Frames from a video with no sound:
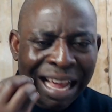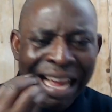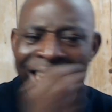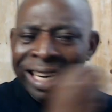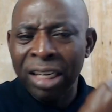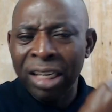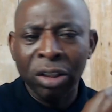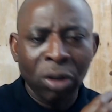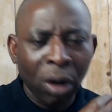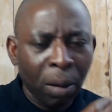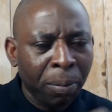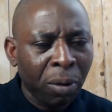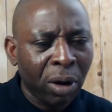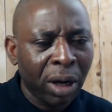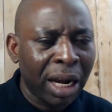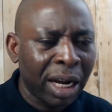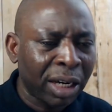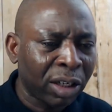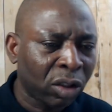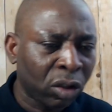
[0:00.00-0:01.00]
any
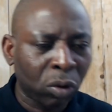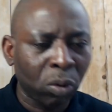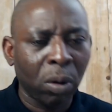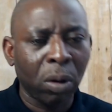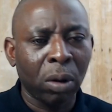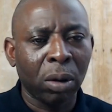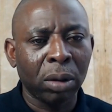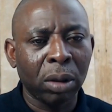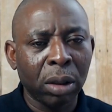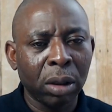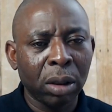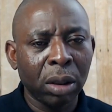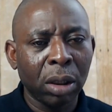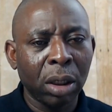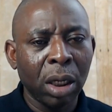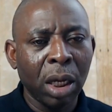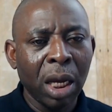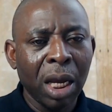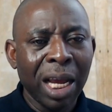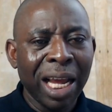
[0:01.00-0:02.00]
double-edged sword
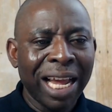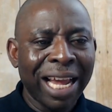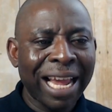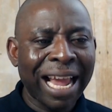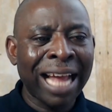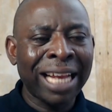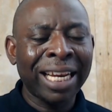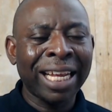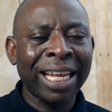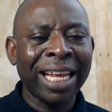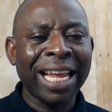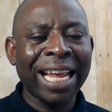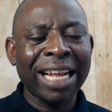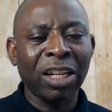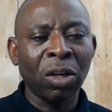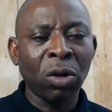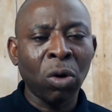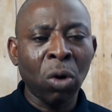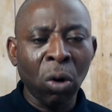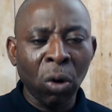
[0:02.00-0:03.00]
and
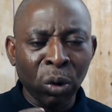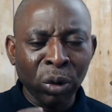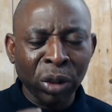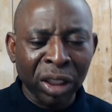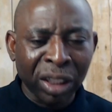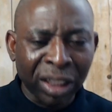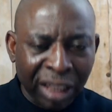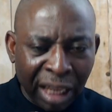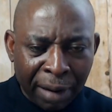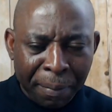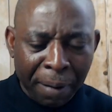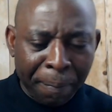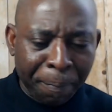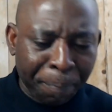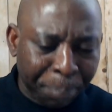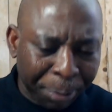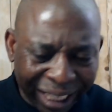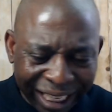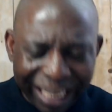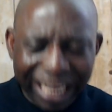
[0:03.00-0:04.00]
it go deep
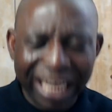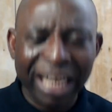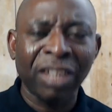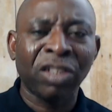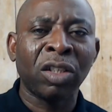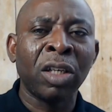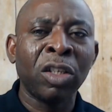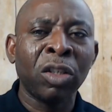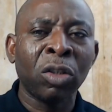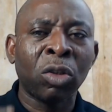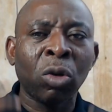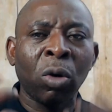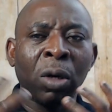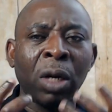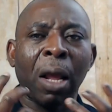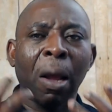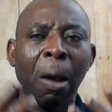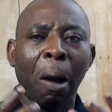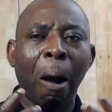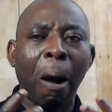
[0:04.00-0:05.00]
it pierce
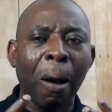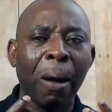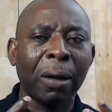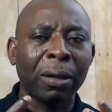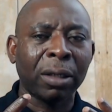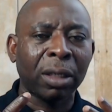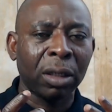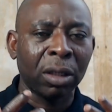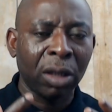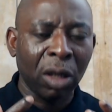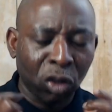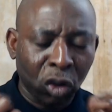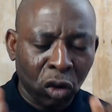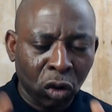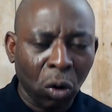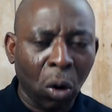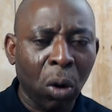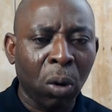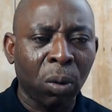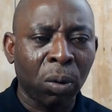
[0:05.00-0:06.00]
into the heart the
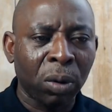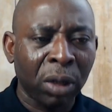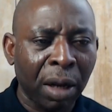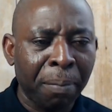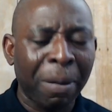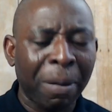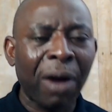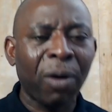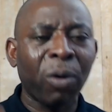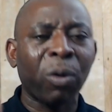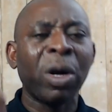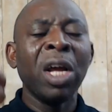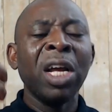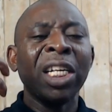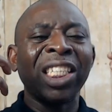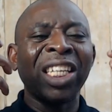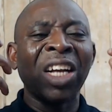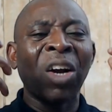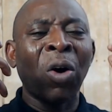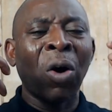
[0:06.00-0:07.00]
soul the marrow
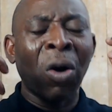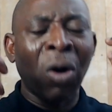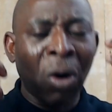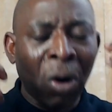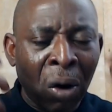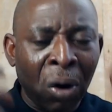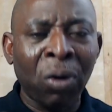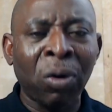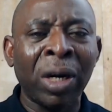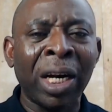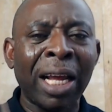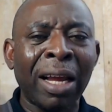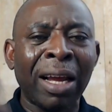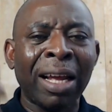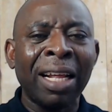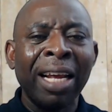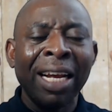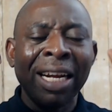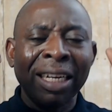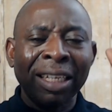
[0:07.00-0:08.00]
the
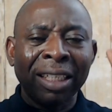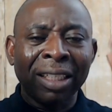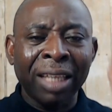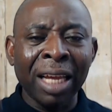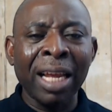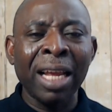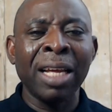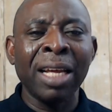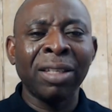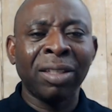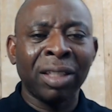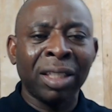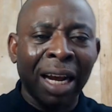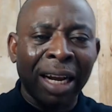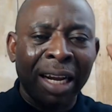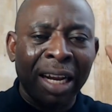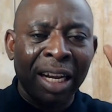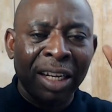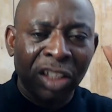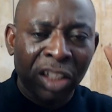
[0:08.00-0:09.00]
only things
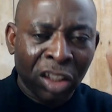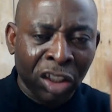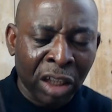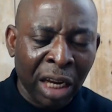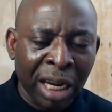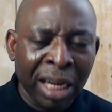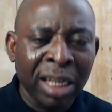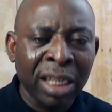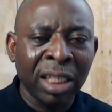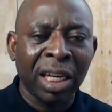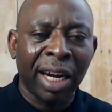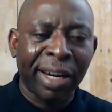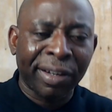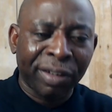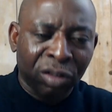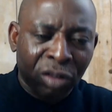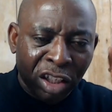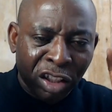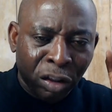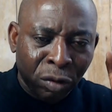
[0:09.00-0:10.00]
that can change
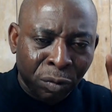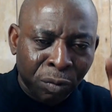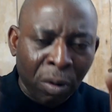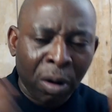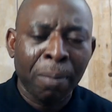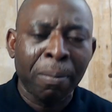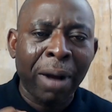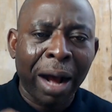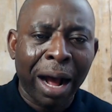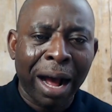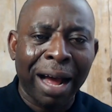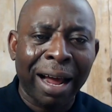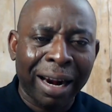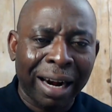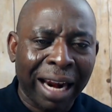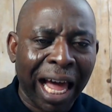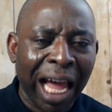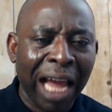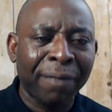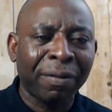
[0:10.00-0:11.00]
and transform
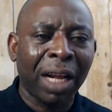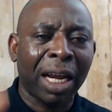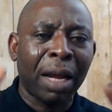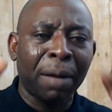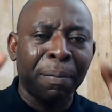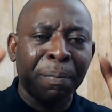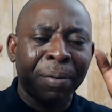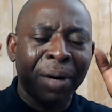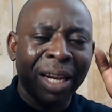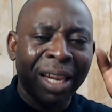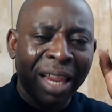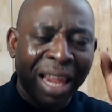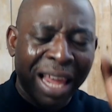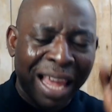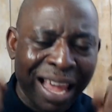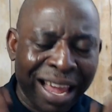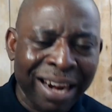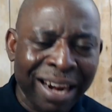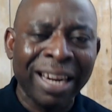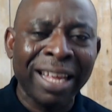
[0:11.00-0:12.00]
our life that can bring
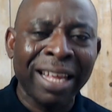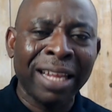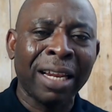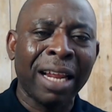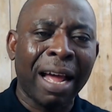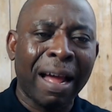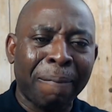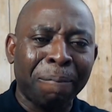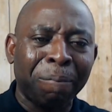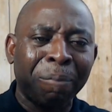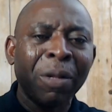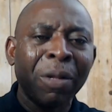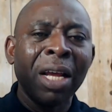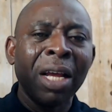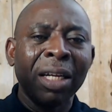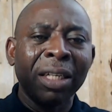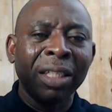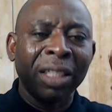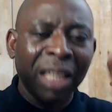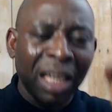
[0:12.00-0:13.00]
healing and
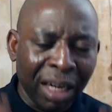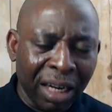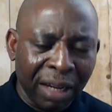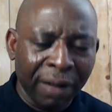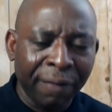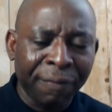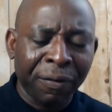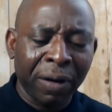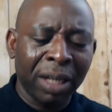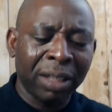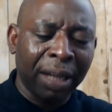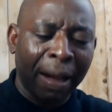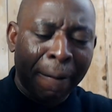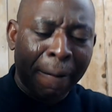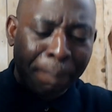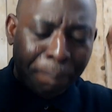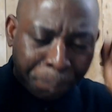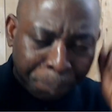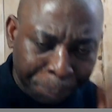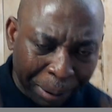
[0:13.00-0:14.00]
deliverance
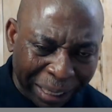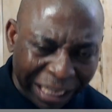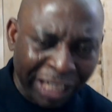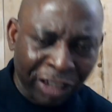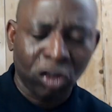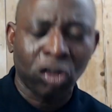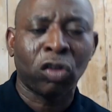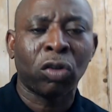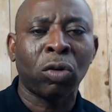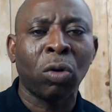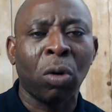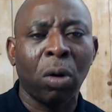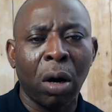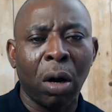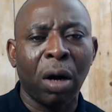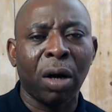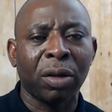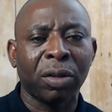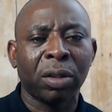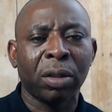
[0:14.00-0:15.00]
and peace to
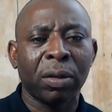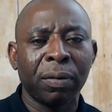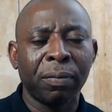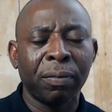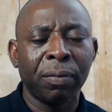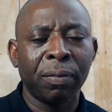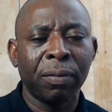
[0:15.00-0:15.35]
us